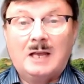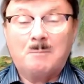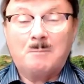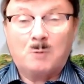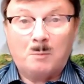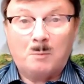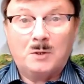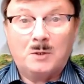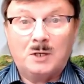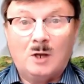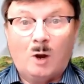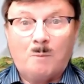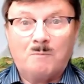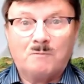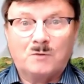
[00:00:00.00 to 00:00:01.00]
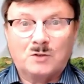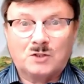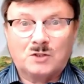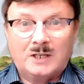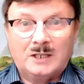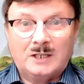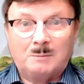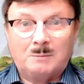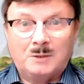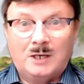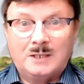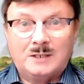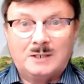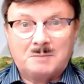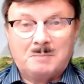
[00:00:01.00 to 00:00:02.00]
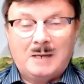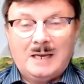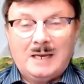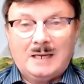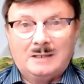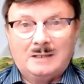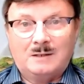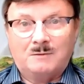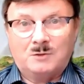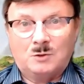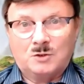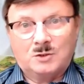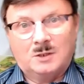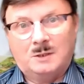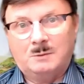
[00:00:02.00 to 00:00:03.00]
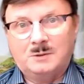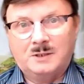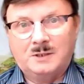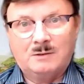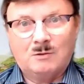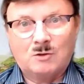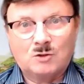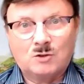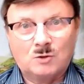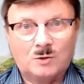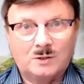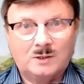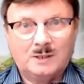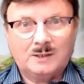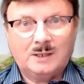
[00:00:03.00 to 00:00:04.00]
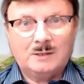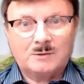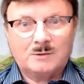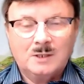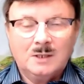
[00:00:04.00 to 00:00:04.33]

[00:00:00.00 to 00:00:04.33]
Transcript: property up for sale behind his back, and of course they went down and sorted that out.